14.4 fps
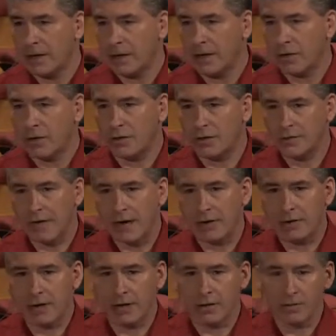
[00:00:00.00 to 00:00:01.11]
You know, on
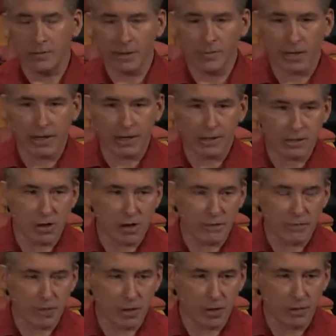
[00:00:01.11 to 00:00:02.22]
Saturday they'll be playing
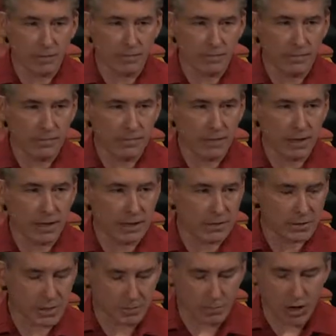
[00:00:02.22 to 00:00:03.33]
softball, and
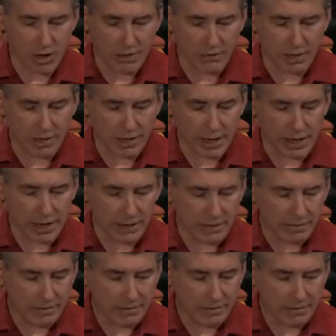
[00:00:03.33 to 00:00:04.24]
there's camaraderie in that.